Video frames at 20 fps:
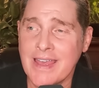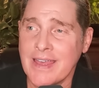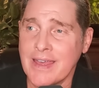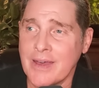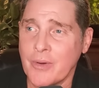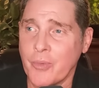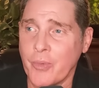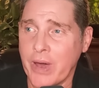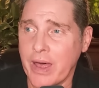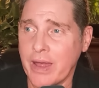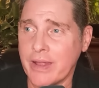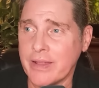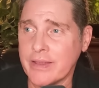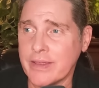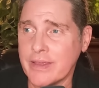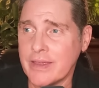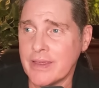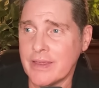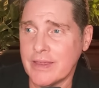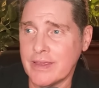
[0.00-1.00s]
Well,
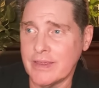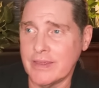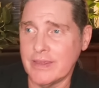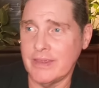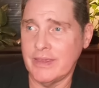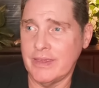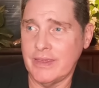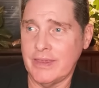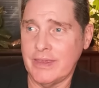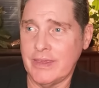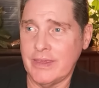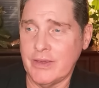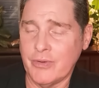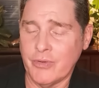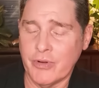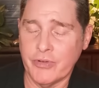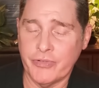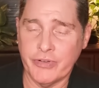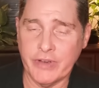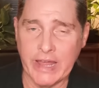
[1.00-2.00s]
you
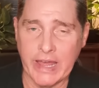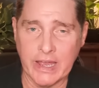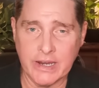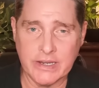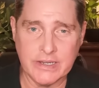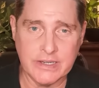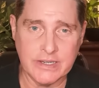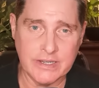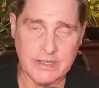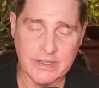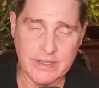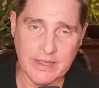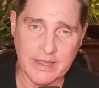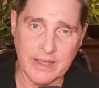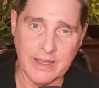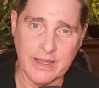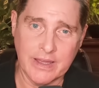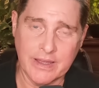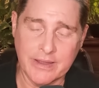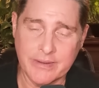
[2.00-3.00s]
reflect
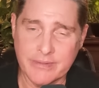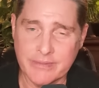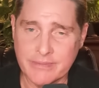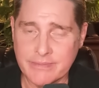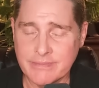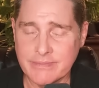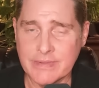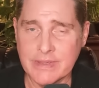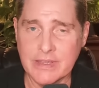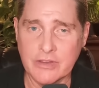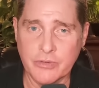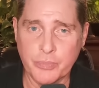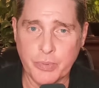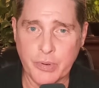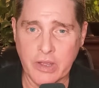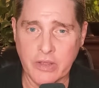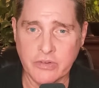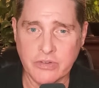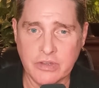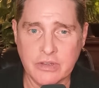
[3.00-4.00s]
uh, his
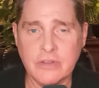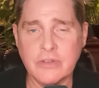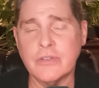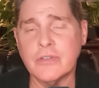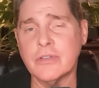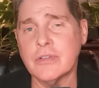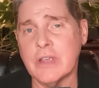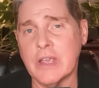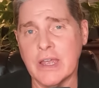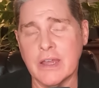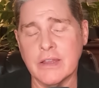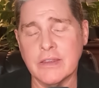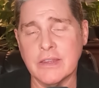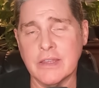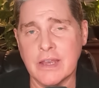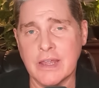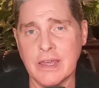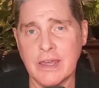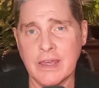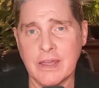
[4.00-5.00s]
presence,
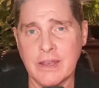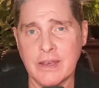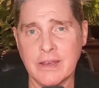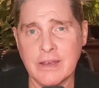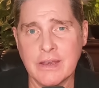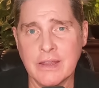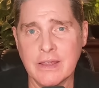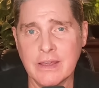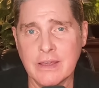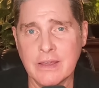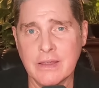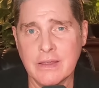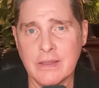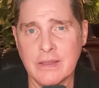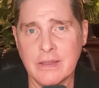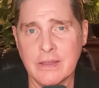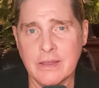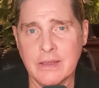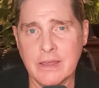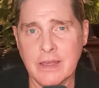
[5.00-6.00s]
Anthony, and thank
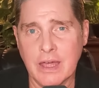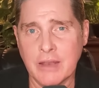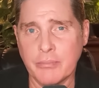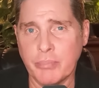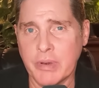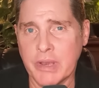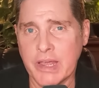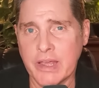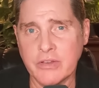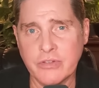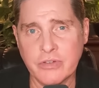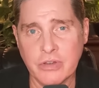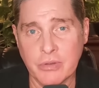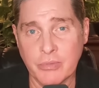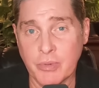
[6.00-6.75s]
you. God bless you.